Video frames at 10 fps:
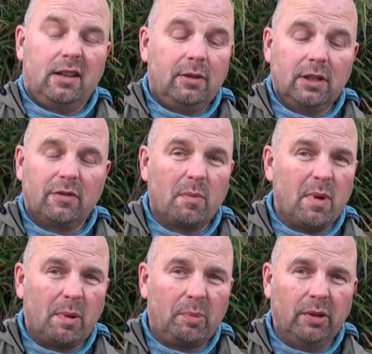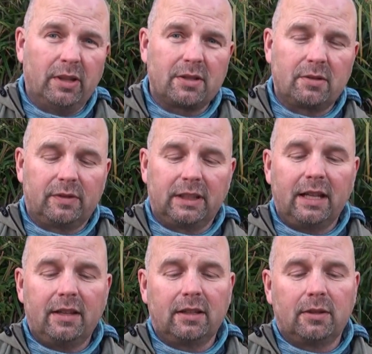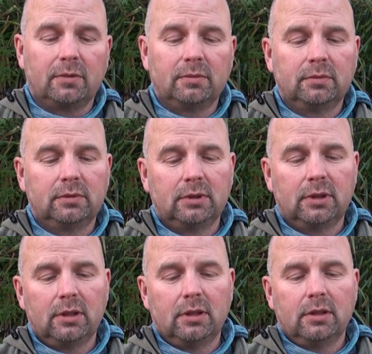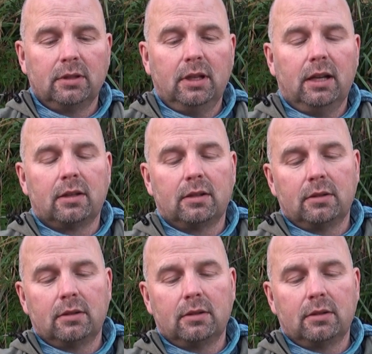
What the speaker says: Couldn't even remember putting this stuff together, you know. Yeah.